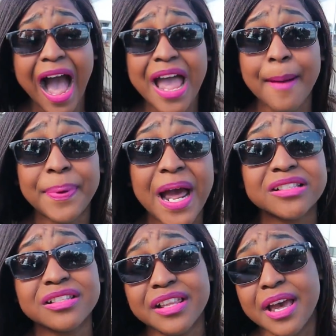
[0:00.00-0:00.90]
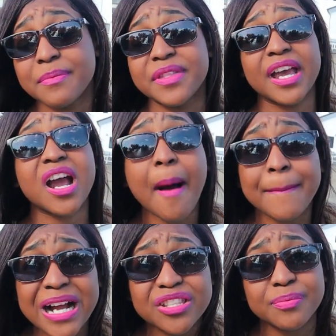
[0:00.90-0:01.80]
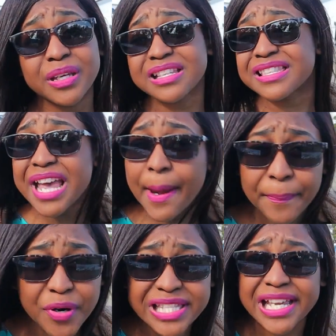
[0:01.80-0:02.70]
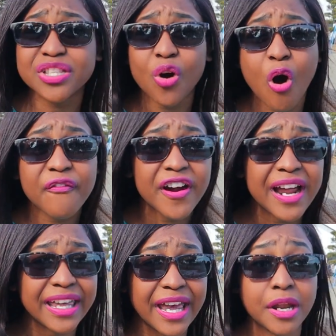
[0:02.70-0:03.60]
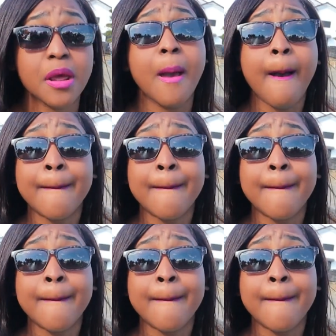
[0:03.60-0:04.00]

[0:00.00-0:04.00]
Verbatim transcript: I applied to them. They got back to me, same process over again,